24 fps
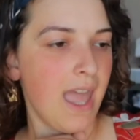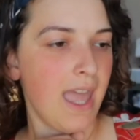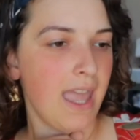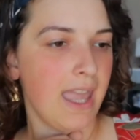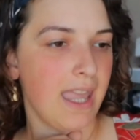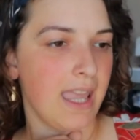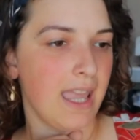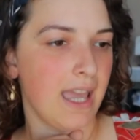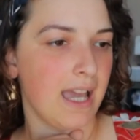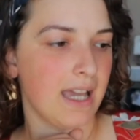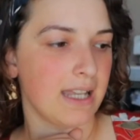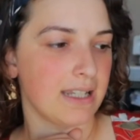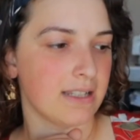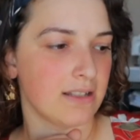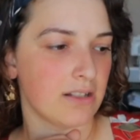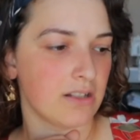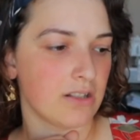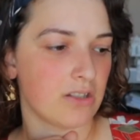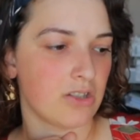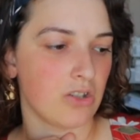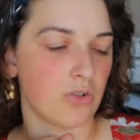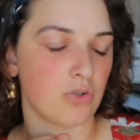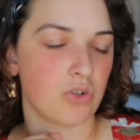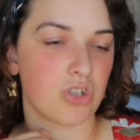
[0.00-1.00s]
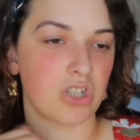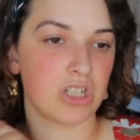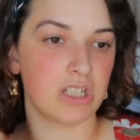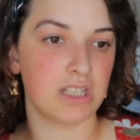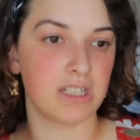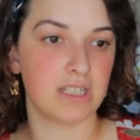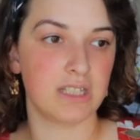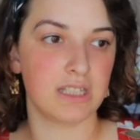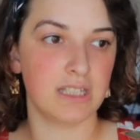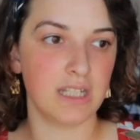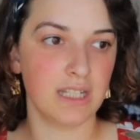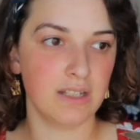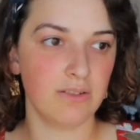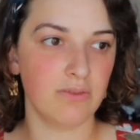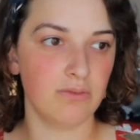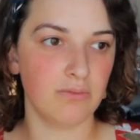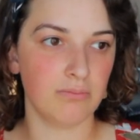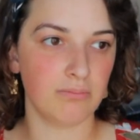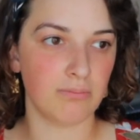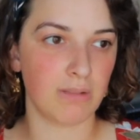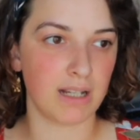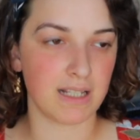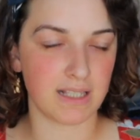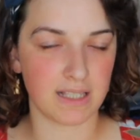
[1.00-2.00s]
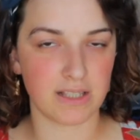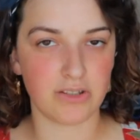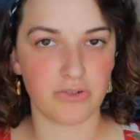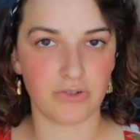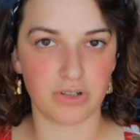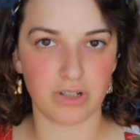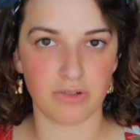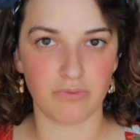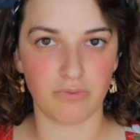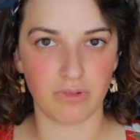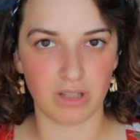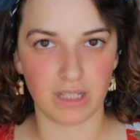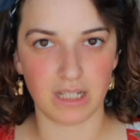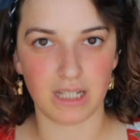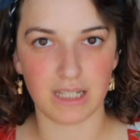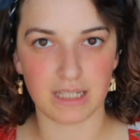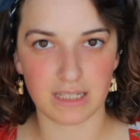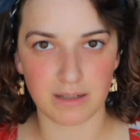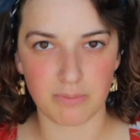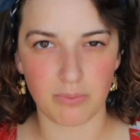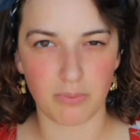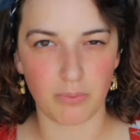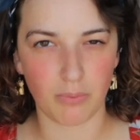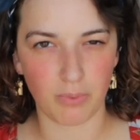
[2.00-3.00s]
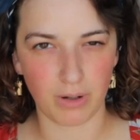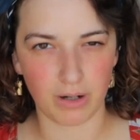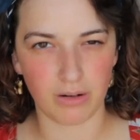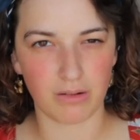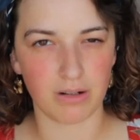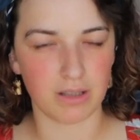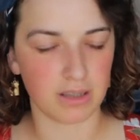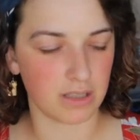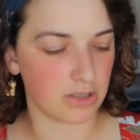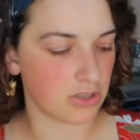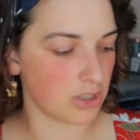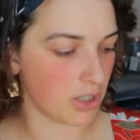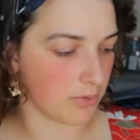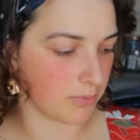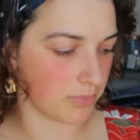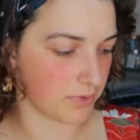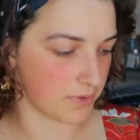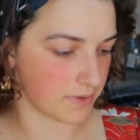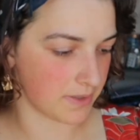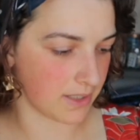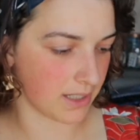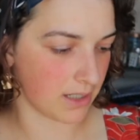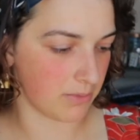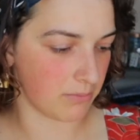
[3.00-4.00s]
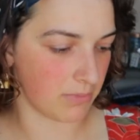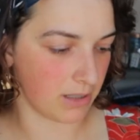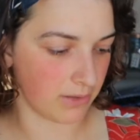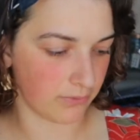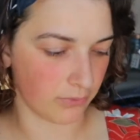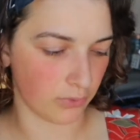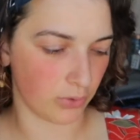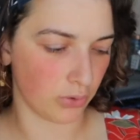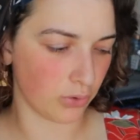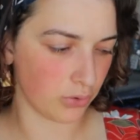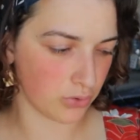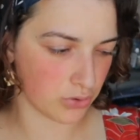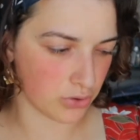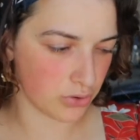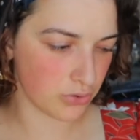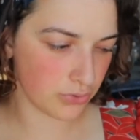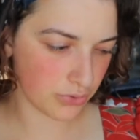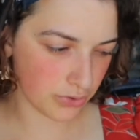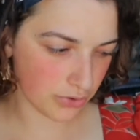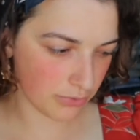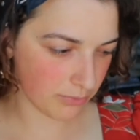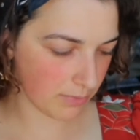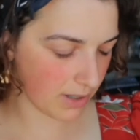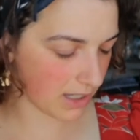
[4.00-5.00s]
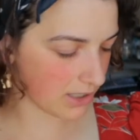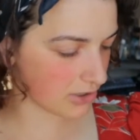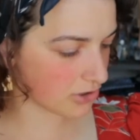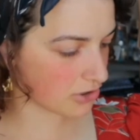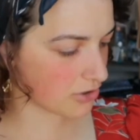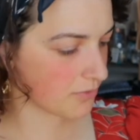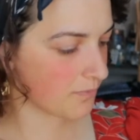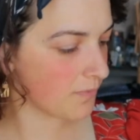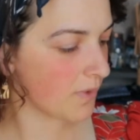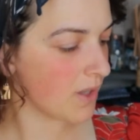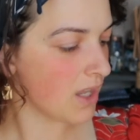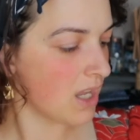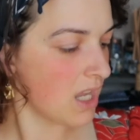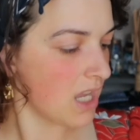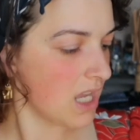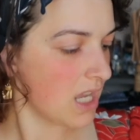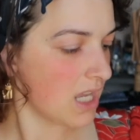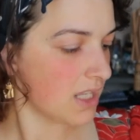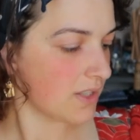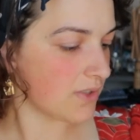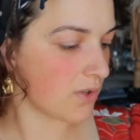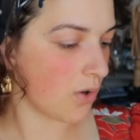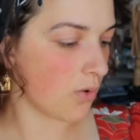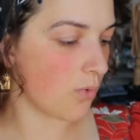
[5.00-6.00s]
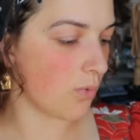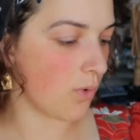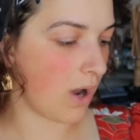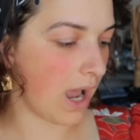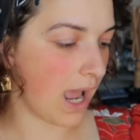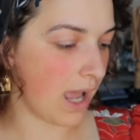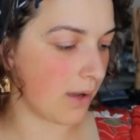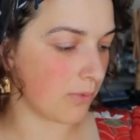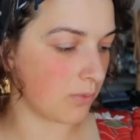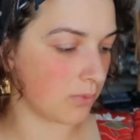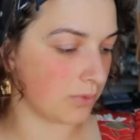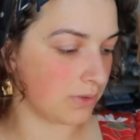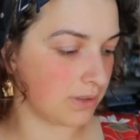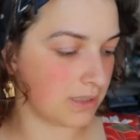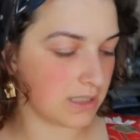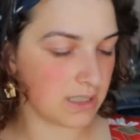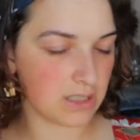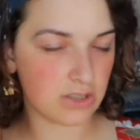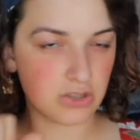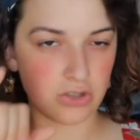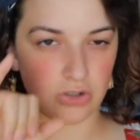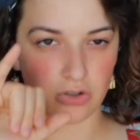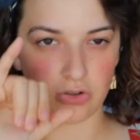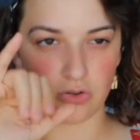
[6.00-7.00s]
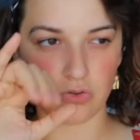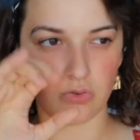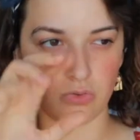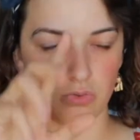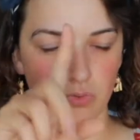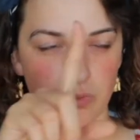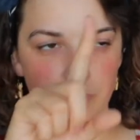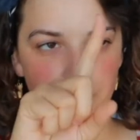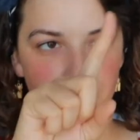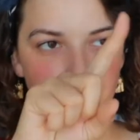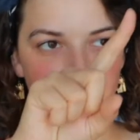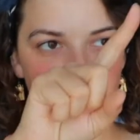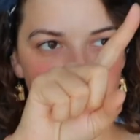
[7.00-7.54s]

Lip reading: And so my sister didn't really end up wearing the jumpers that I made for her too much. So I will need to